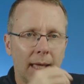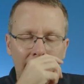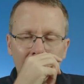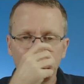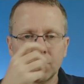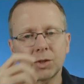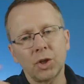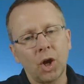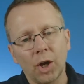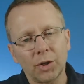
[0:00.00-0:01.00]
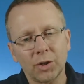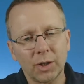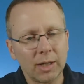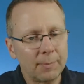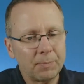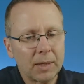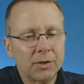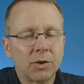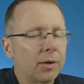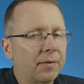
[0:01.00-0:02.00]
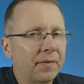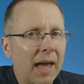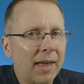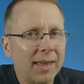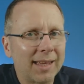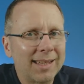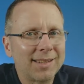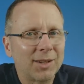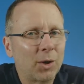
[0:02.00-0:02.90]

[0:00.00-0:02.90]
And it's not a father, is it?